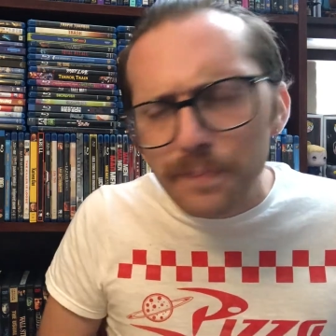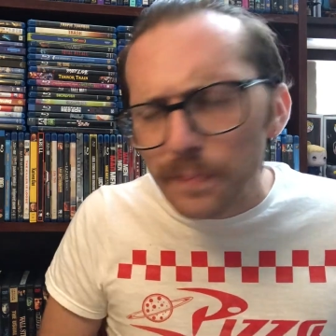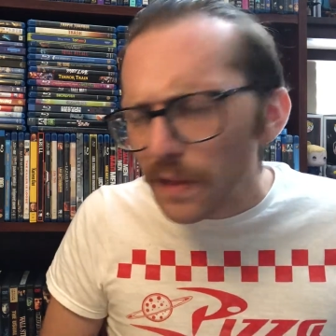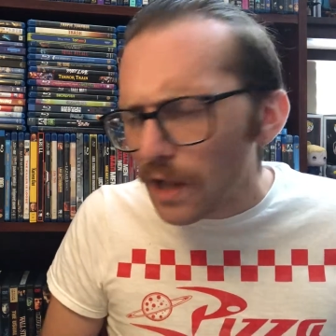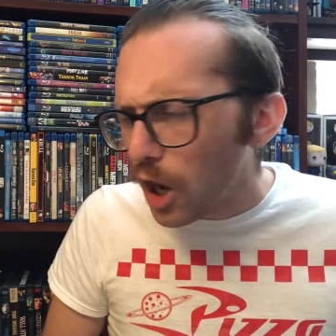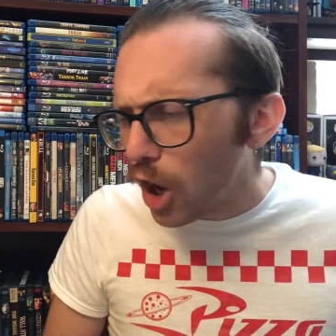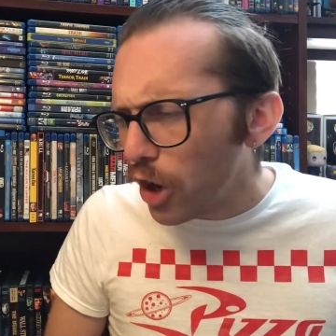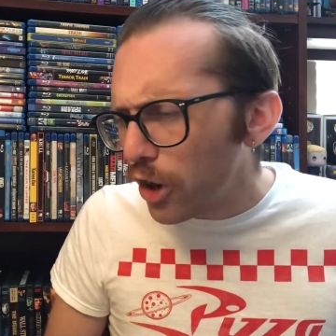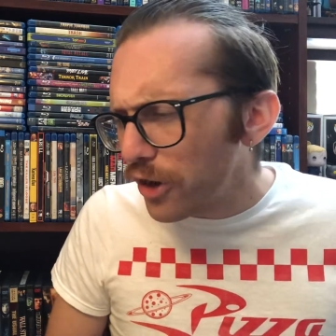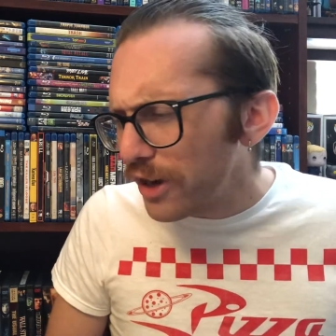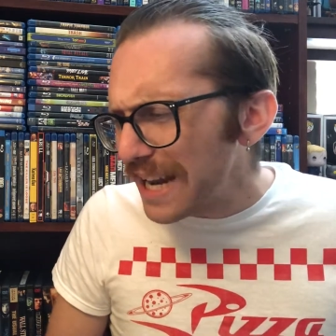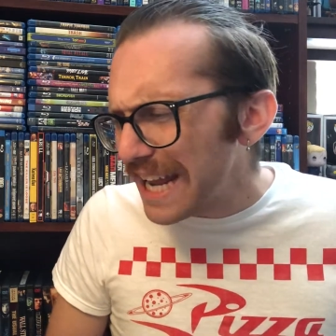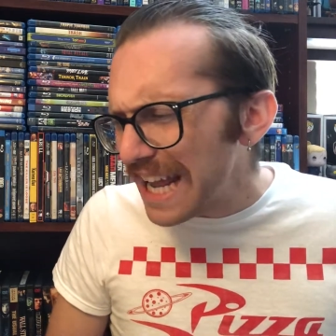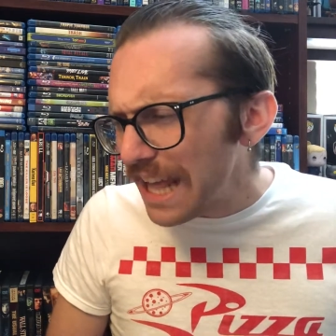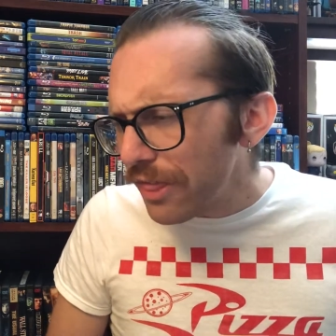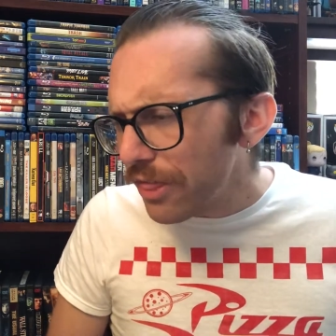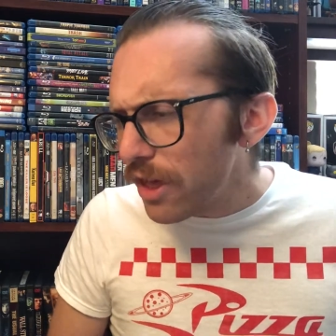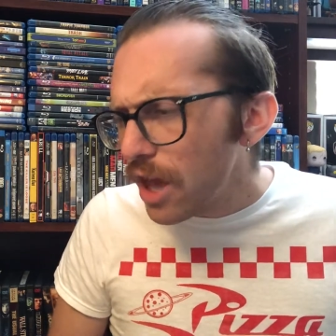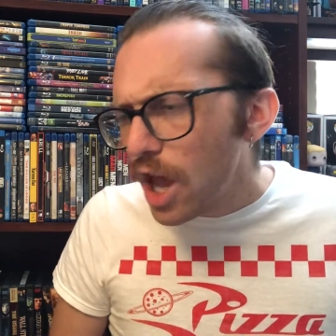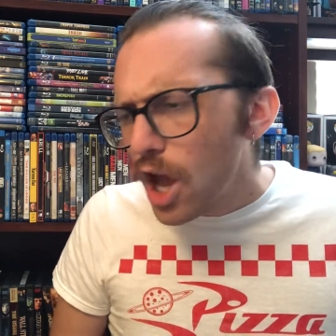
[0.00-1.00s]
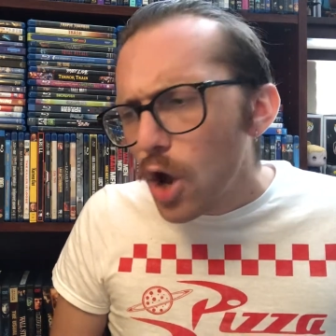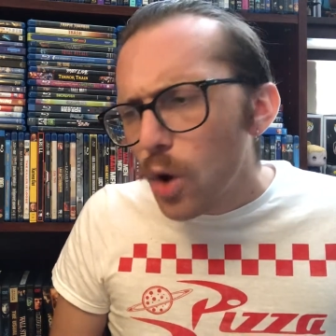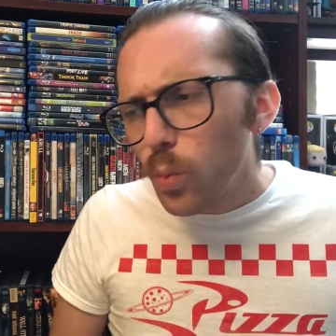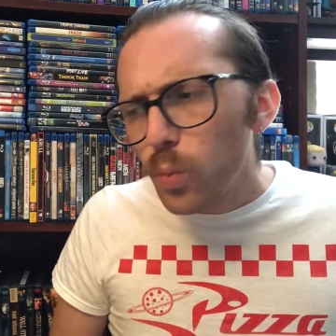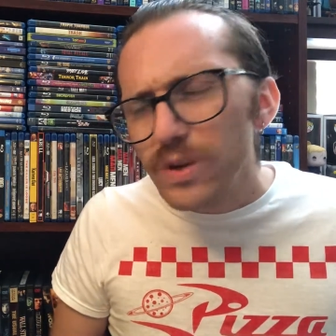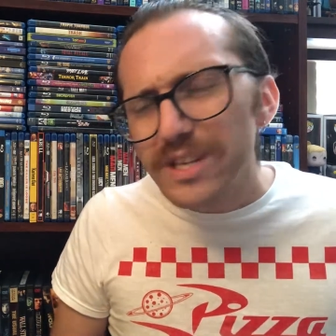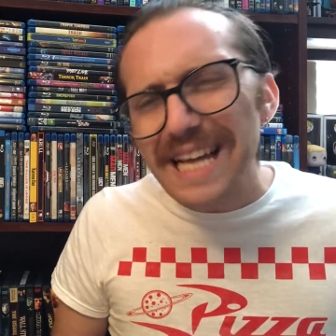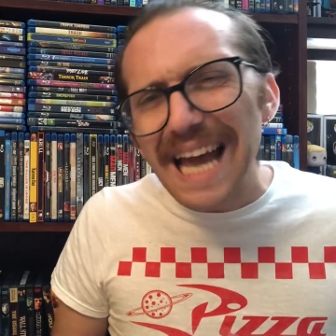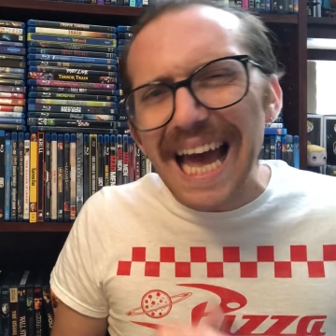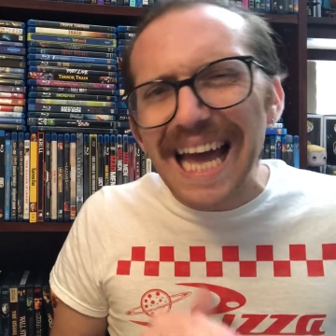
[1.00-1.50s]
on her teeth,
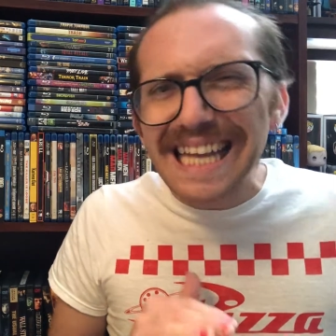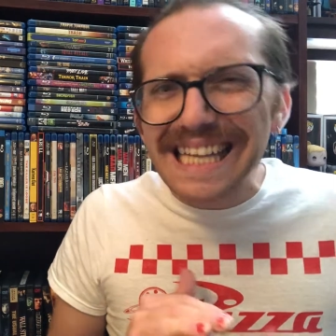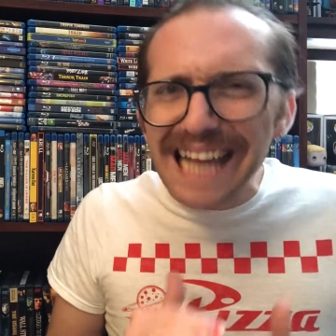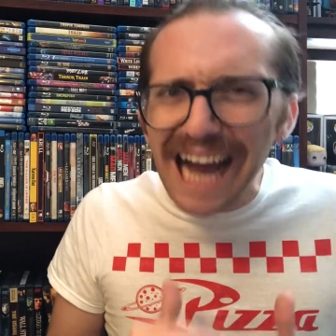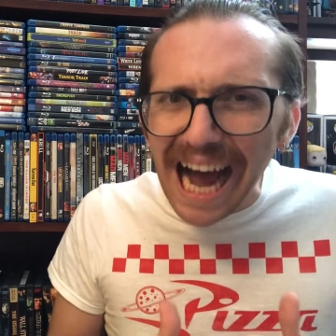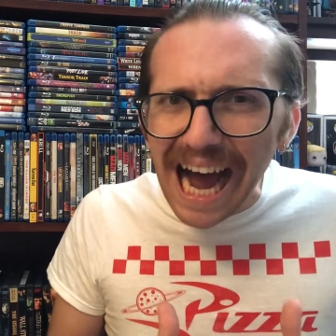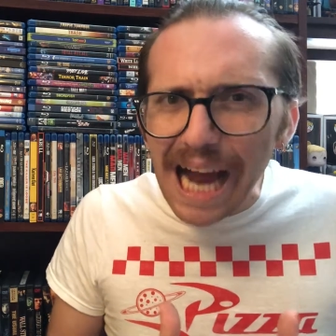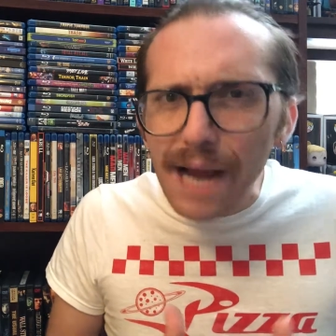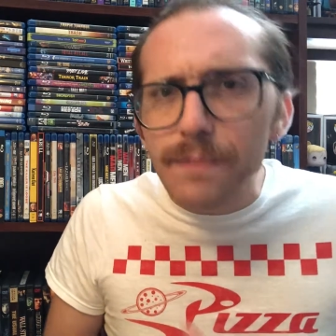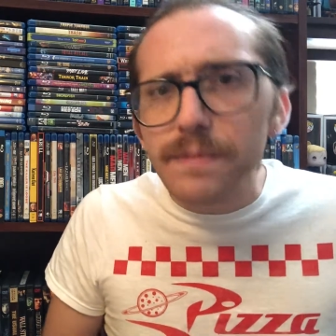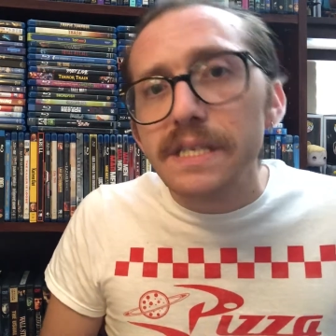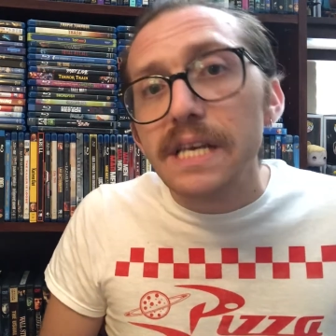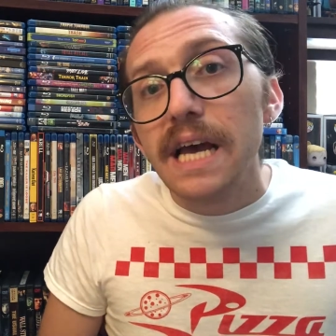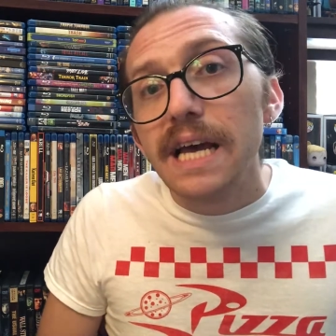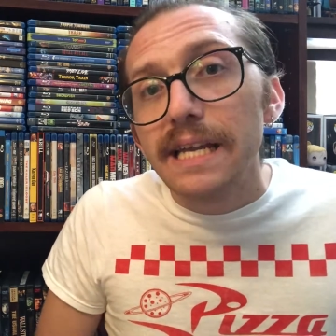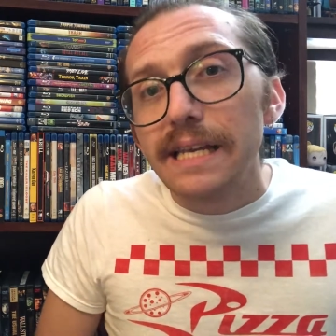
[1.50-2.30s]
which at times